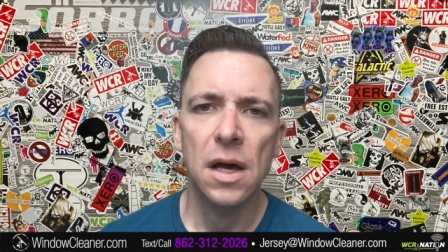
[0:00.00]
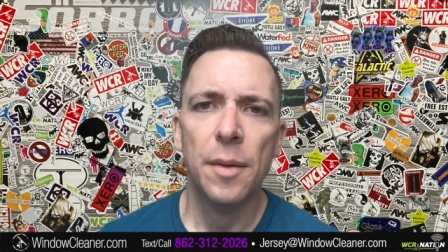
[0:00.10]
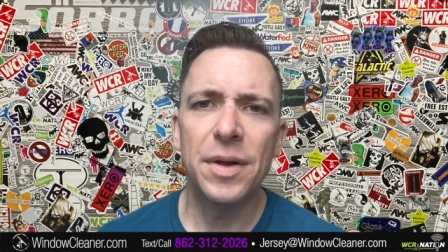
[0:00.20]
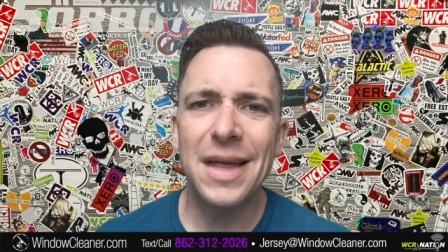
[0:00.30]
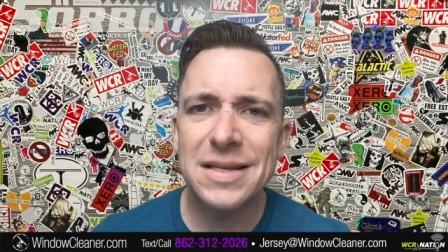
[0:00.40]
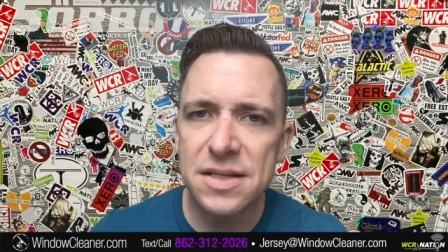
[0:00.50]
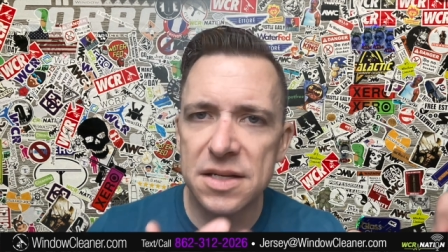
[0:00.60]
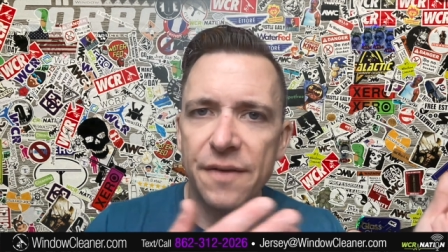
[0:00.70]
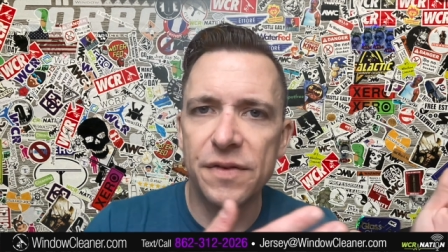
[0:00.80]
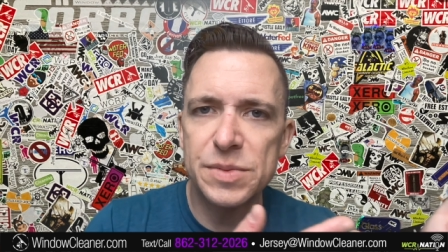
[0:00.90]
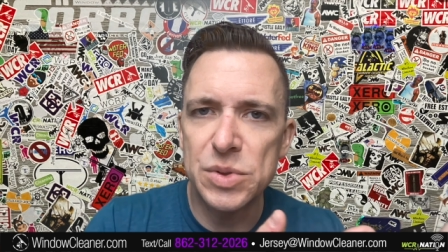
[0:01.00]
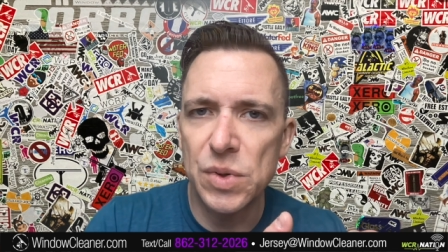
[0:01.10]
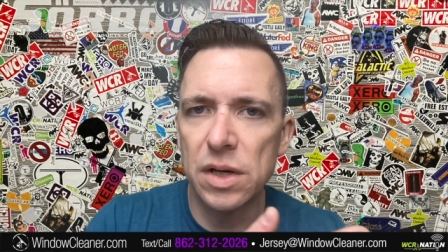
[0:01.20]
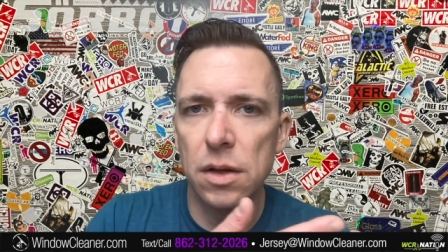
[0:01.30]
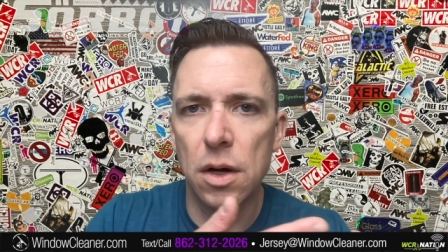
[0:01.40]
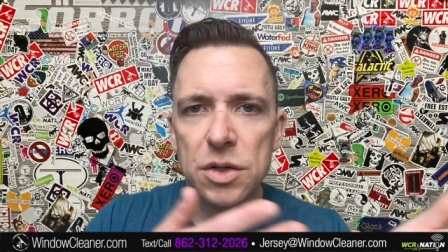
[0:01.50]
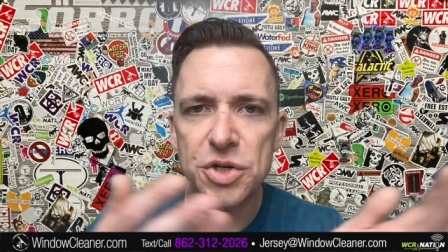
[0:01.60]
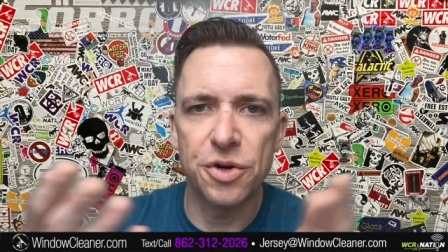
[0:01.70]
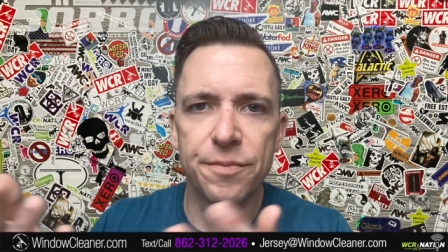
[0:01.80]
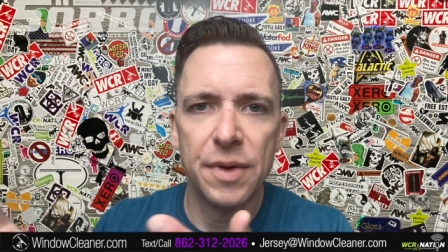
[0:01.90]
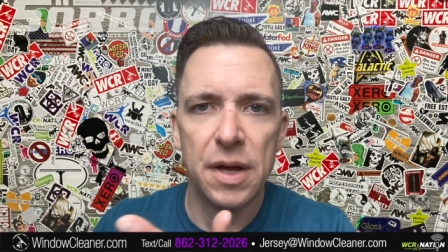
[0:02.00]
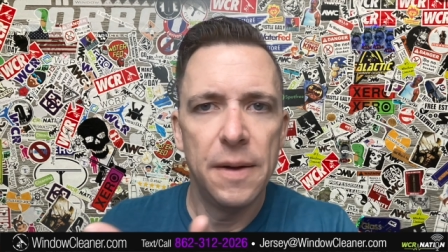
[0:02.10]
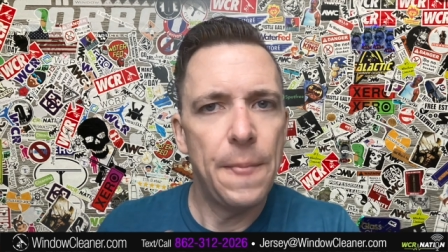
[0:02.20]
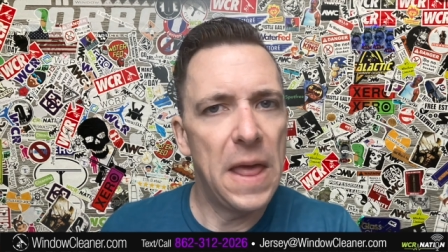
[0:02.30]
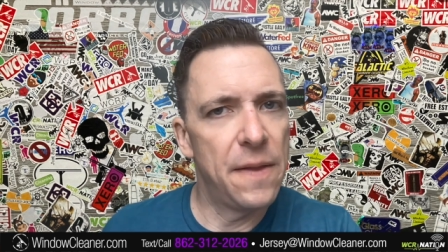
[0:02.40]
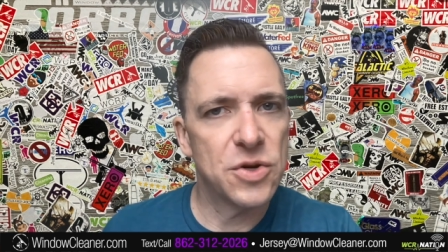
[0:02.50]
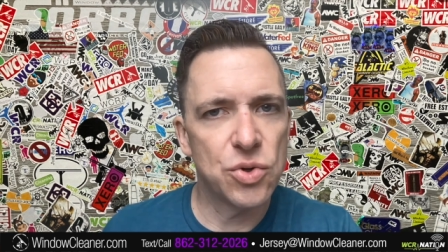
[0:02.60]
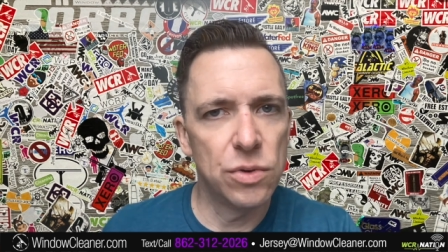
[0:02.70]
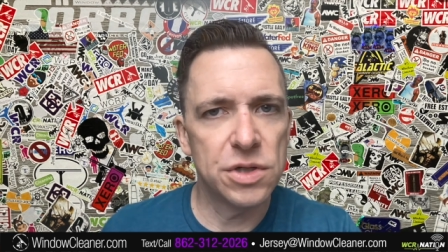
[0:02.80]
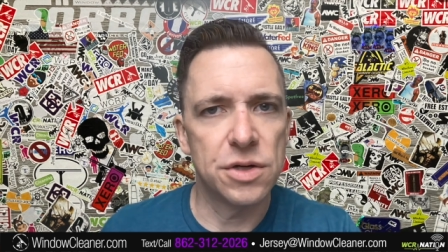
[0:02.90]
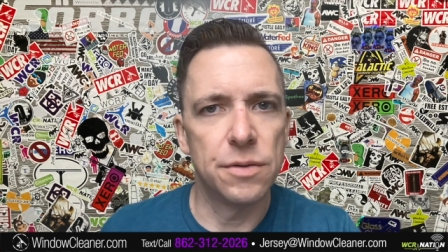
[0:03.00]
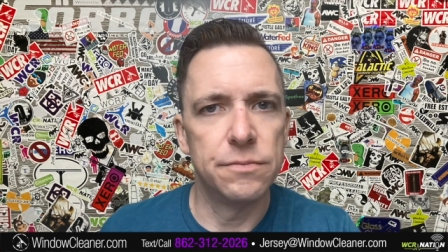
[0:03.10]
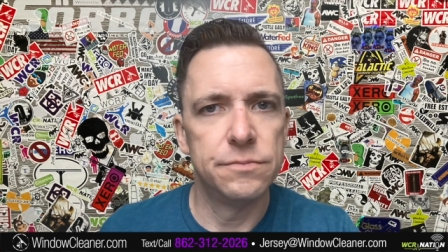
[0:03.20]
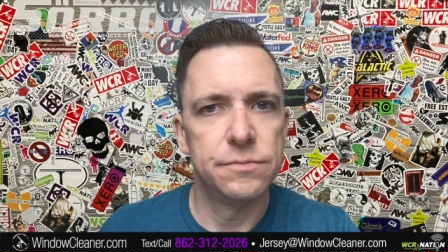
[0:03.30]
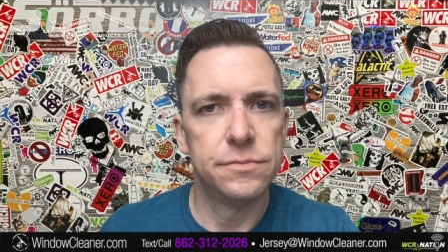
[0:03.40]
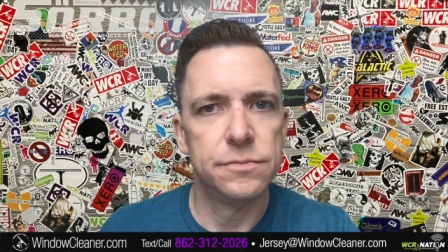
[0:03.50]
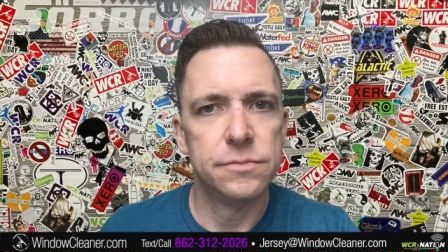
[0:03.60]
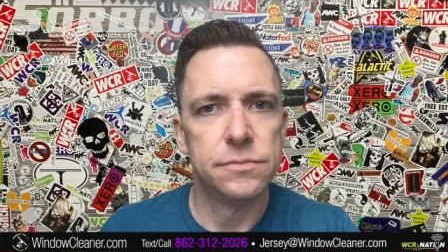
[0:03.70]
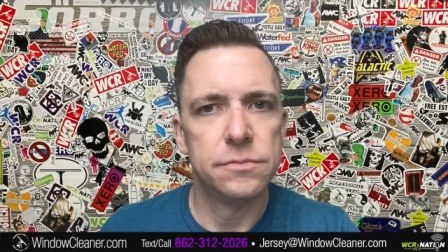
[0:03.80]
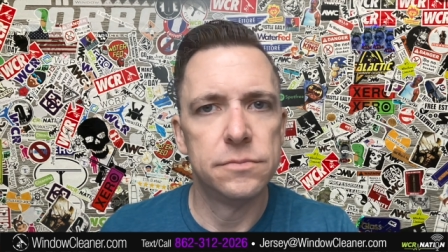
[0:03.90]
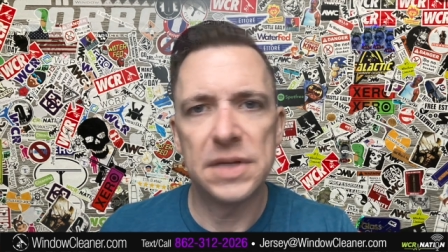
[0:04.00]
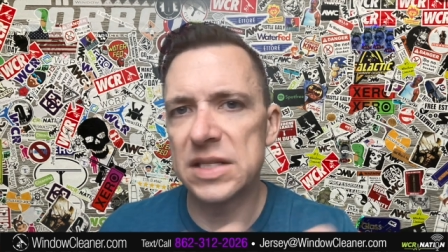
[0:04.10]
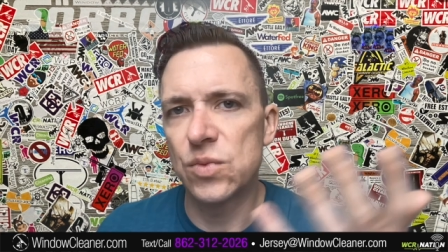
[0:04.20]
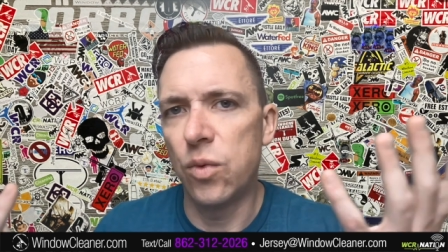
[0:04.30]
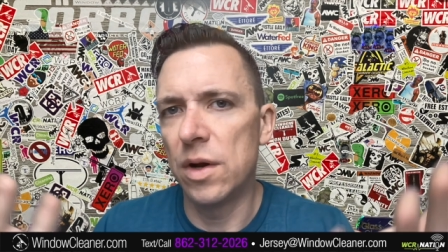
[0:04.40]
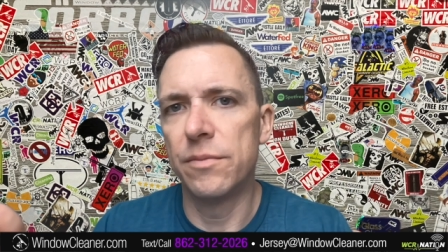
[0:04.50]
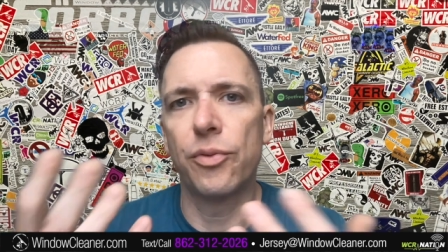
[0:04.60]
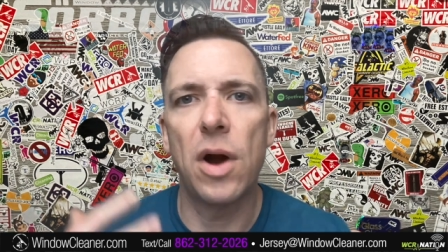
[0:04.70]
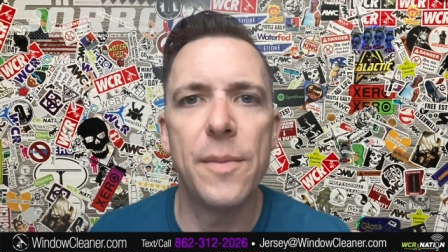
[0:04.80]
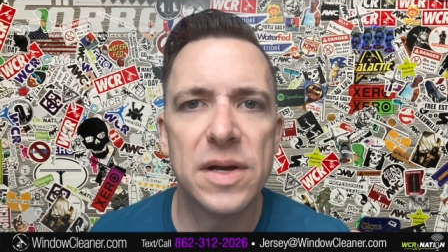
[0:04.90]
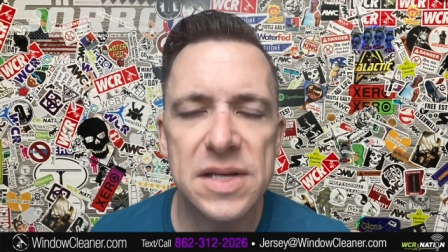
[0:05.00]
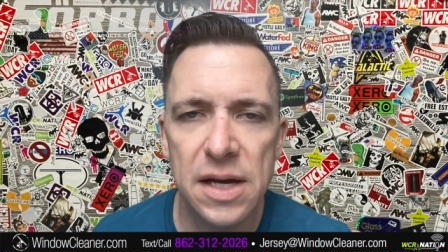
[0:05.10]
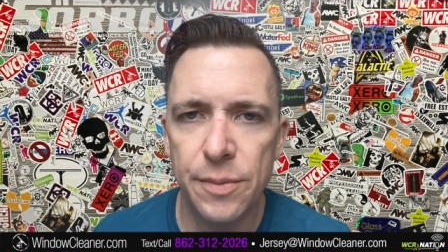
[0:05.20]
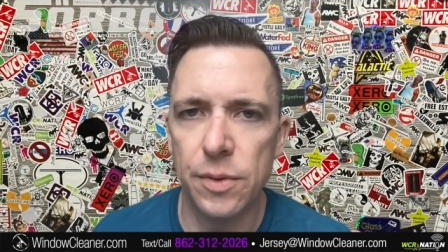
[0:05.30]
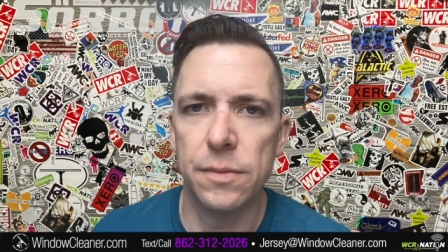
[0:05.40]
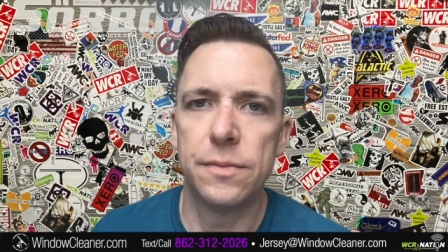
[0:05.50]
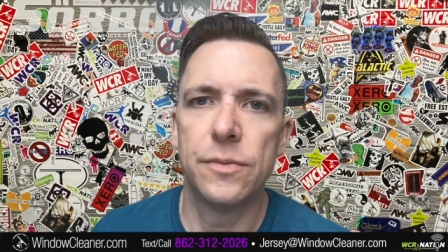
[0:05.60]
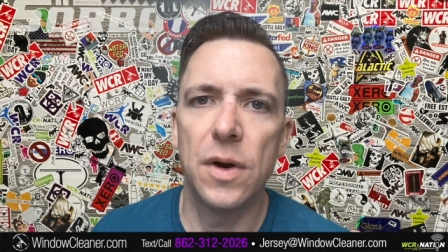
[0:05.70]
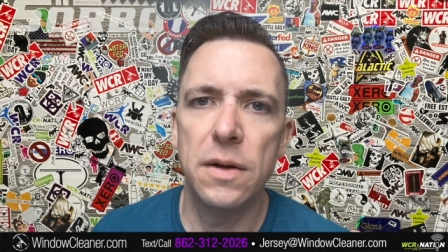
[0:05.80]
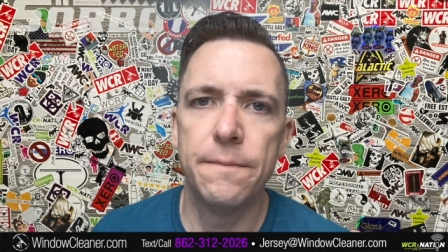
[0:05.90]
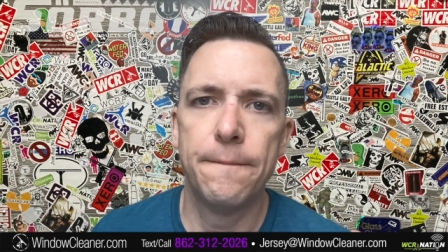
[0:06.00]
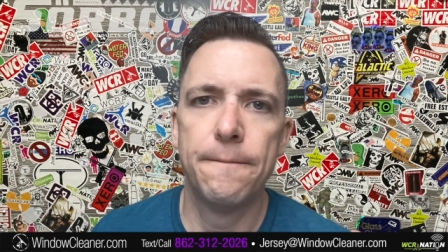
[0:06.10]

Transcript: But that's the difference between the long term and the short term. That's one prime example, right?